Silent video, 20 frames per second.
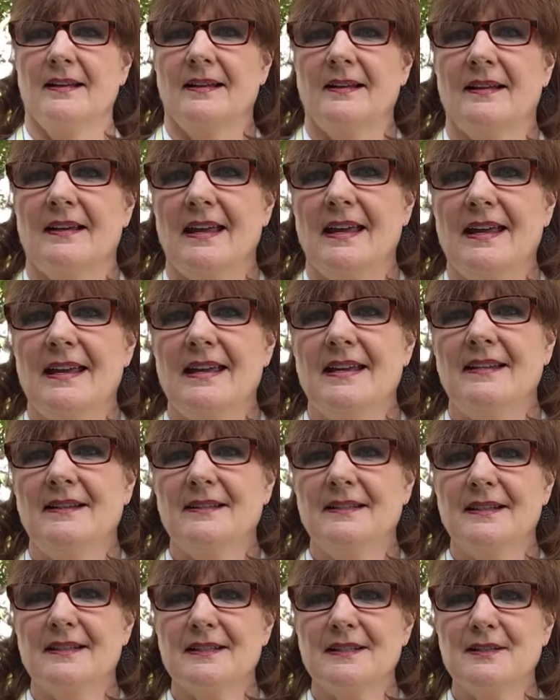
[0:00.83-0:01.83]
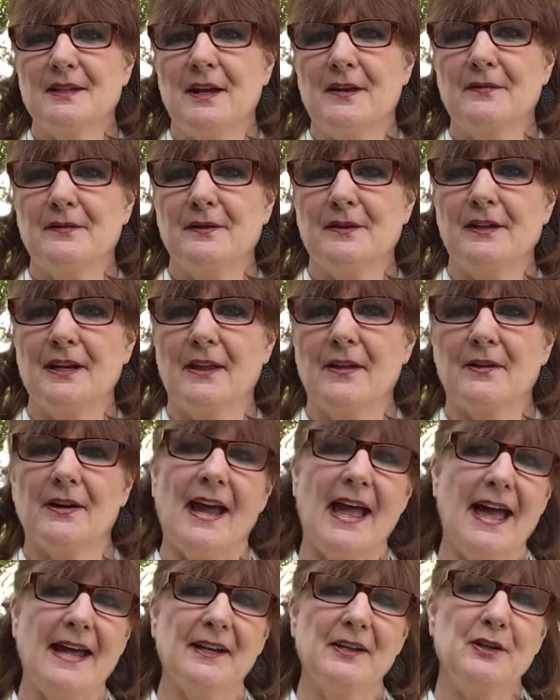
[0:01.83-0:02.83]
Hey, it's time for another
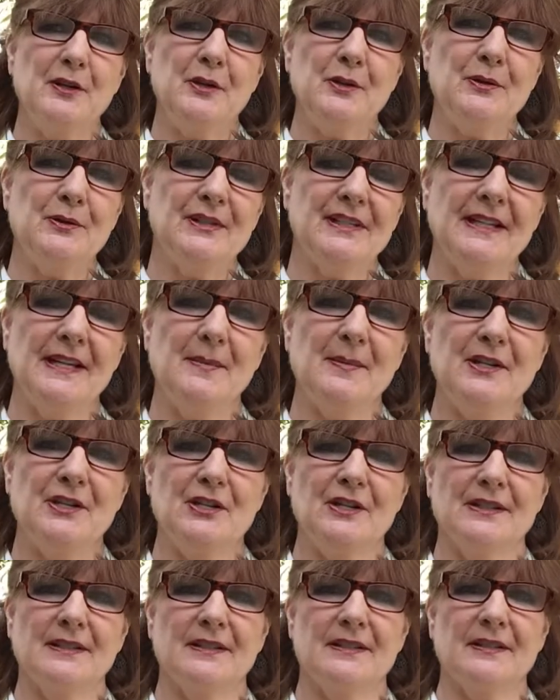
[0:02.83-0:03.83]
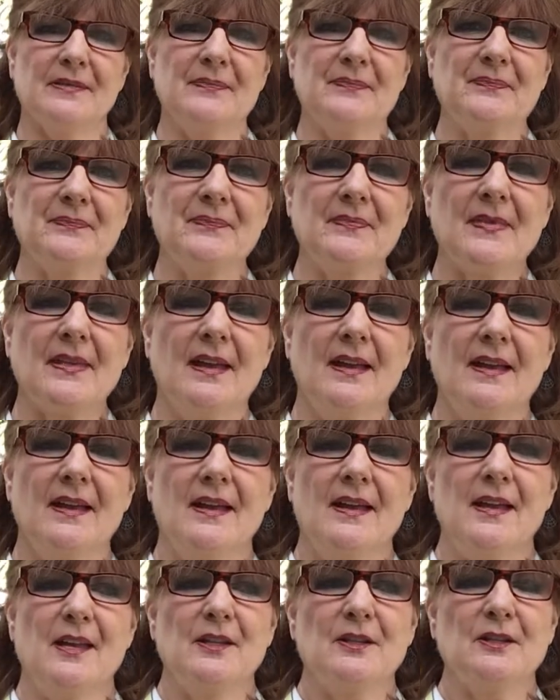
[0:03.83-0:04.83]
Attitudes and Images.
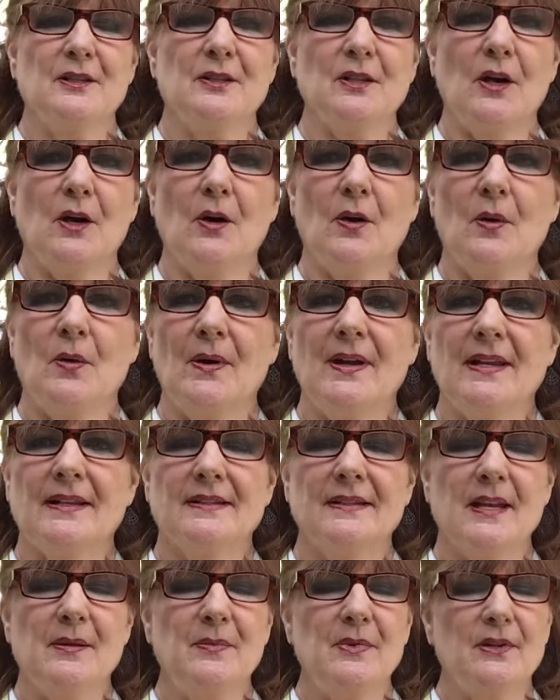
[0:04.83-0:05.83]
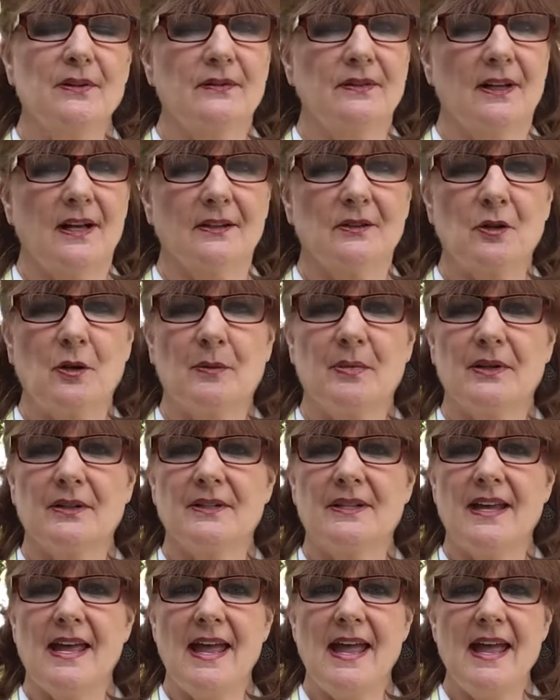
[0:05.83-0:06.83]
So it's a beautiful October
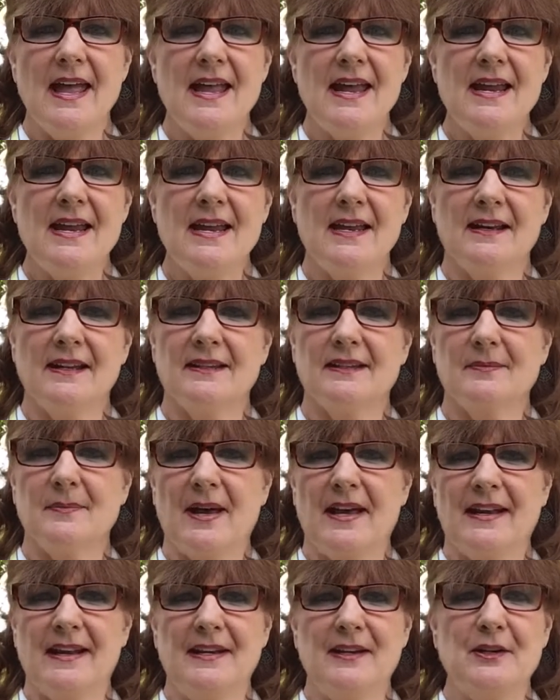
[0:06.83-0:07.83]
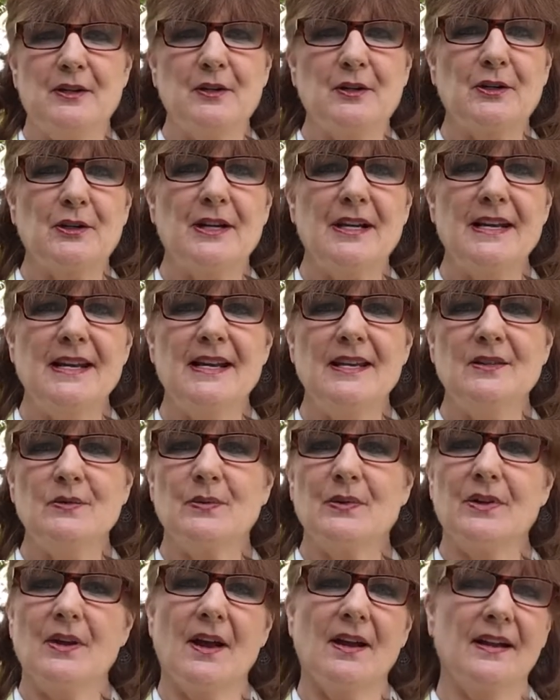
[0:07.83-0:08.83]
day. It is about 80 degrees.
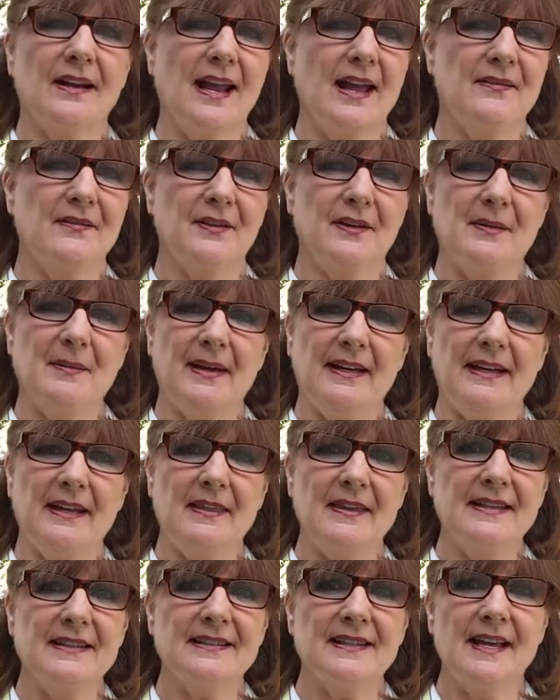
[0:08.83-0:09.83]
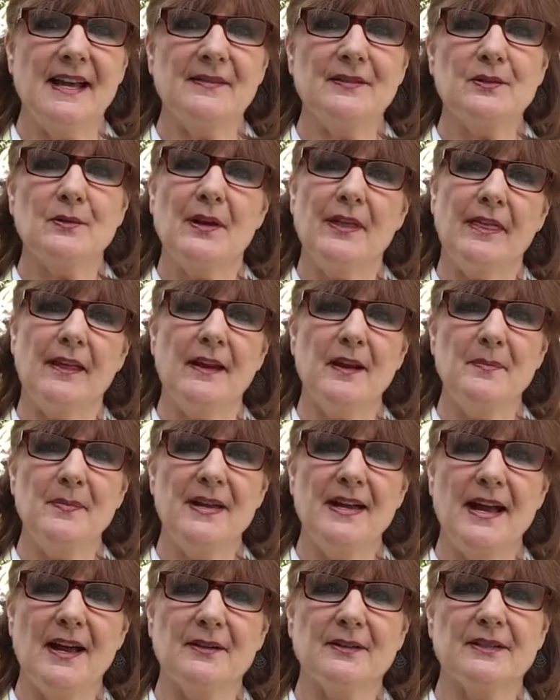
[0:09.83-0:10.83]
We're not going to have very many of these left, so I thought I'd
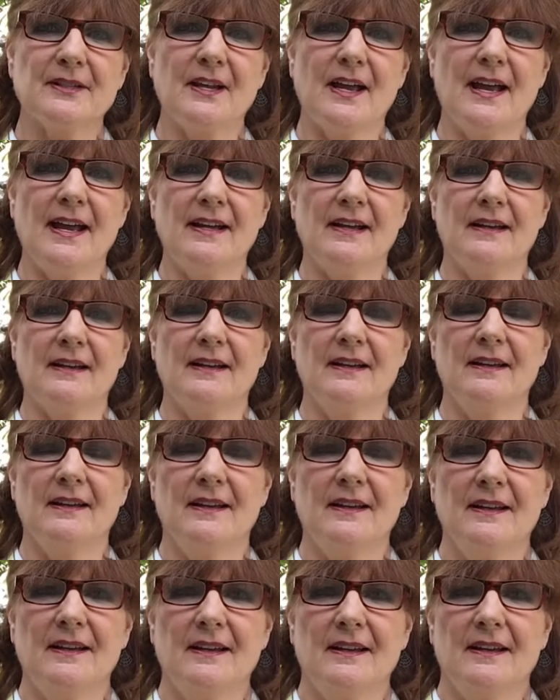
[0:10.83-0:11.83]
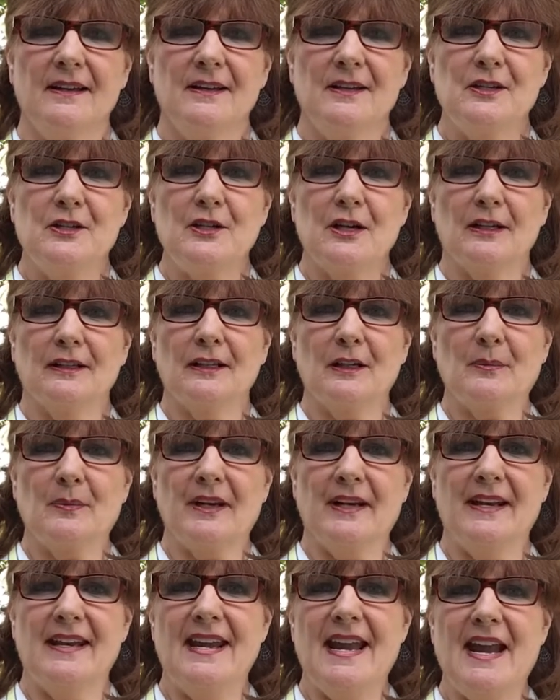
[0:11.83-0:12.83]
be outside and share a little bit
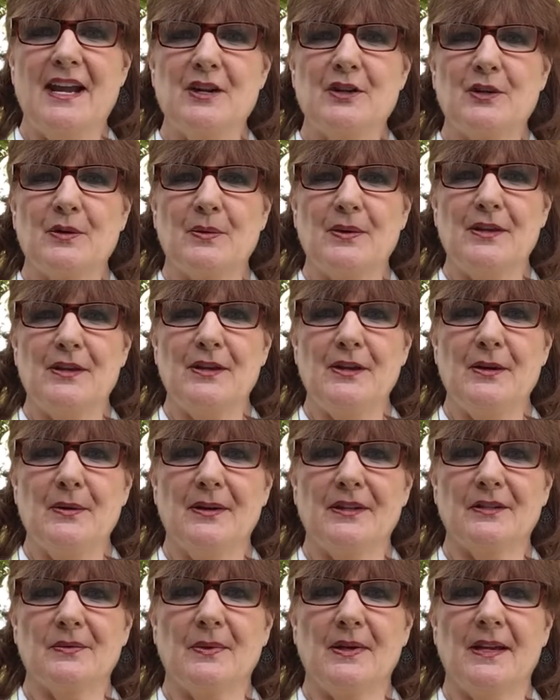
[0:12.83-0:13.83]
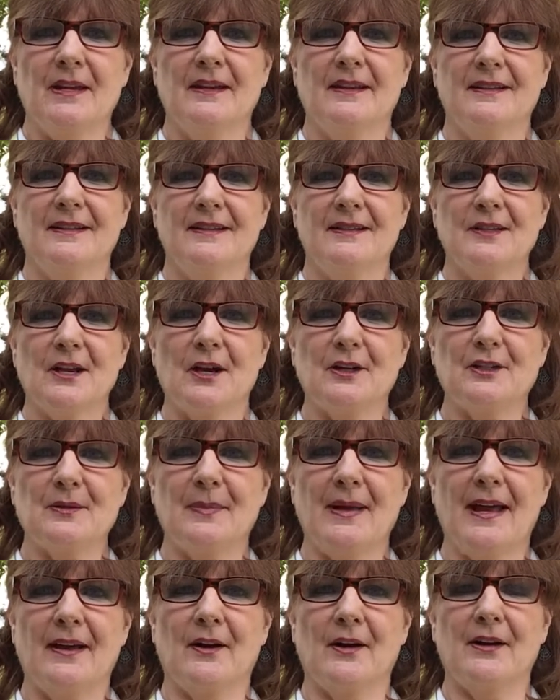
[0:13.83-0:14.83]
of nature with you as we talked
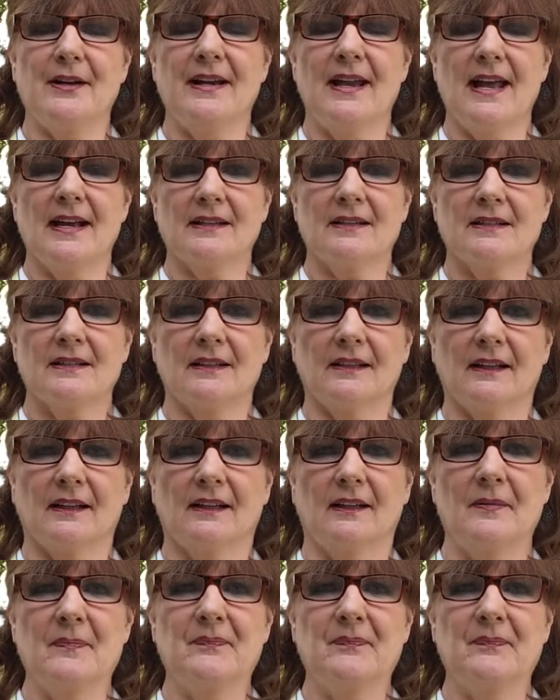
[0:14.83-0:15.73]
about our next little